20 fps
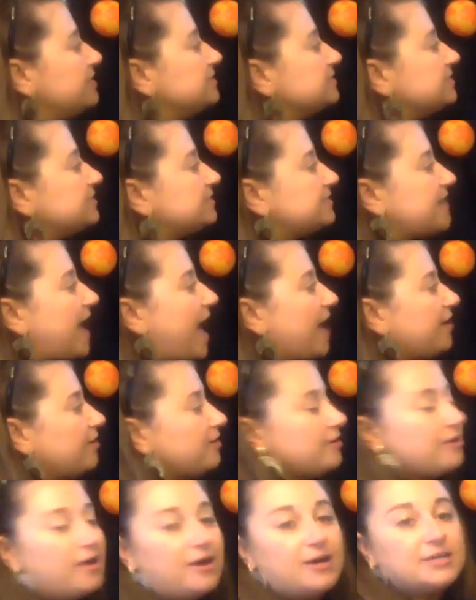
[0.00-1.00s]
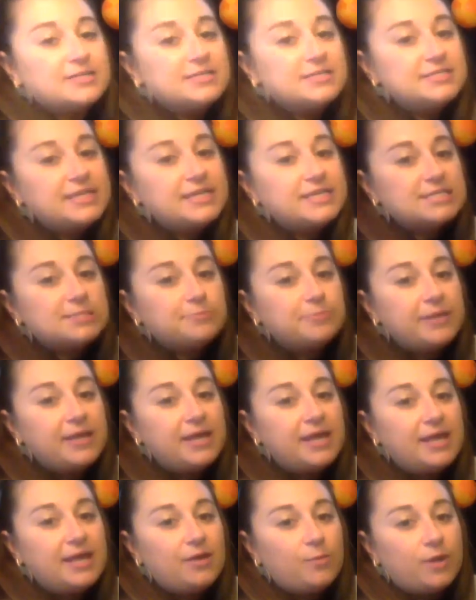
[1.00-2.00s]
Saturn, our 6th
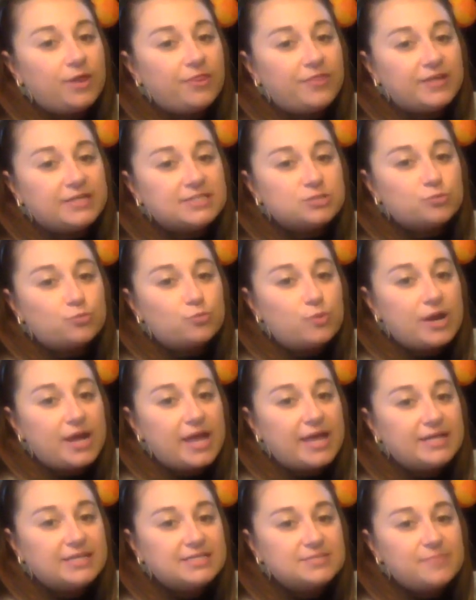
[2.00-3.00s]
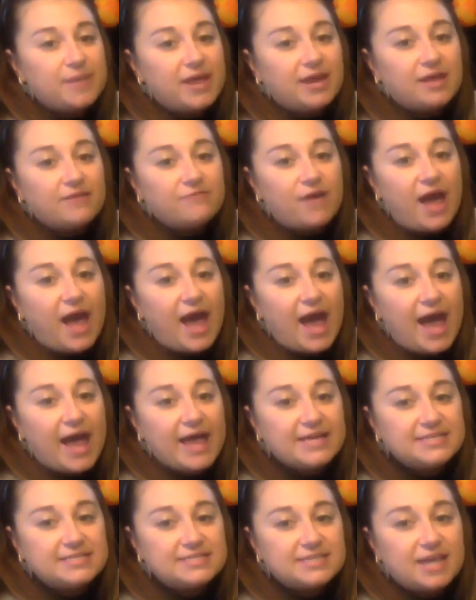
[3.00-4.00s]
planet with its rings made of
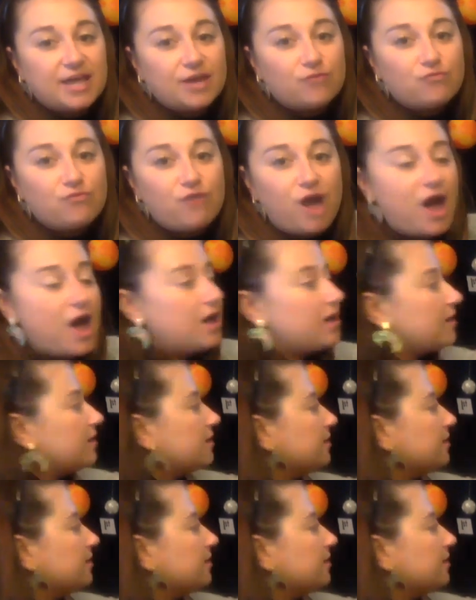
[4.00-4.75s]
ice and rock.